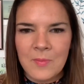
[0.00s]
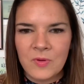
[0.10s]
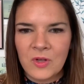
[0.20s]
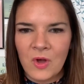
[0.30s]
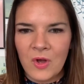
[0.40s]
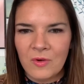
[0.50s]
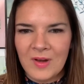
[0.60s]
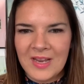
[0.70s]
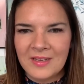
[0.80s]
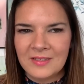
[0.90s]
apricot
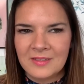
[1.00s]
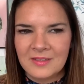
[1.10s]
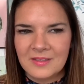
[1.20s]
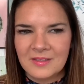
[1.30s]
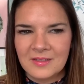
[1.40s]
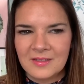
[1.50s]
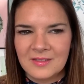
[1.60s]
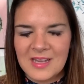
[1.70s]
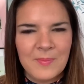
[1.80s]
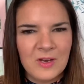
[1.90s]
are in
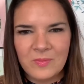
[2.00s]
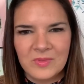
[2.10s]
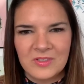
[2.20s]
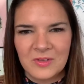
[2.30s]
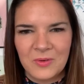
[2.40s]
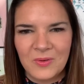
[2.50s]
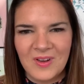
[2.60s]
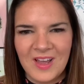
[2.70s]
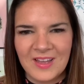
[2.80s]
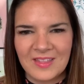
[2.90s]
Debenhams, or
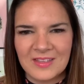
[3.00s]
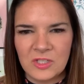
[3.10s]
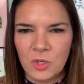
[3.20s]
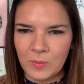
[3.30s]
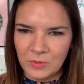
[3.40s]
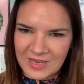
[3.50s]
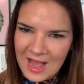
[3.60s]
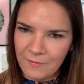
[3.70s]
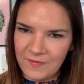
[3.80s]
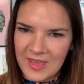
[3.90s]
like there's a shop called
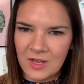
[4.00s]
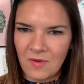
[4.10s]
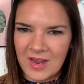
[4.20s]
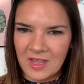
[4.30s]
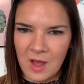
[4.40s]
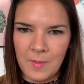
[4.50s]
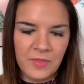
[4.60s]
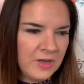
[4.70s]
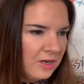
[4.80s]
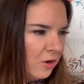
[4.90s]
Outfit in Great
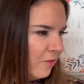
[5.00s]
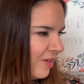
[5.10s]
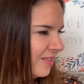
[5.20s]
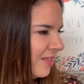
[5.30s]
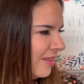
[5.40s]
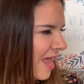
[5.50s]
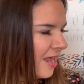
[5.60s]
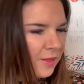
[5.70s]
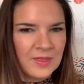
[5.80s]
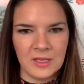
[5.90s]
Yarmouth, and a lot of it's in there.
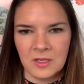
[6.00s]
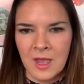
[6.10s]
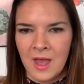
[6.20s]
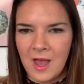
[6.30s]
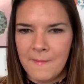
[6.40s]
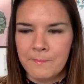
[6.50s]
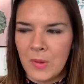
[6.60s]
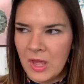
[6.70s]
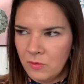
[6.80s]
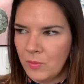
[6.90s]
And I think
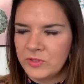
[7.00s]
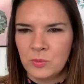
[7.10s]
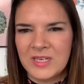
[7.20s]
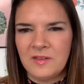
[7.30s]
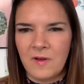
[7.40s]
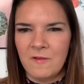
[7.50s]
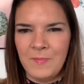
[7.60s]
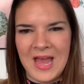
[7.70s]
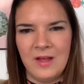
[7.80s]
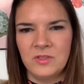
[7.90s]
my other one was
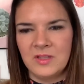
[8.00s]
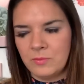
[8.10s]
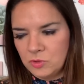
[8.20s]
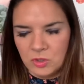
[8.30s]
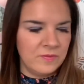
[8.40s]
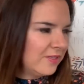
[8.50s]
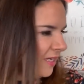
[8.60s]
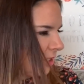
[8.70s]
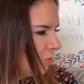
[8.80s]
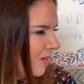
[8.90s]
£25, so that was good for
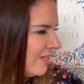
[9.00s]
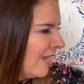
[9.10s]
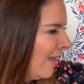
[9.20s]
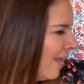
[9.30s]
£6.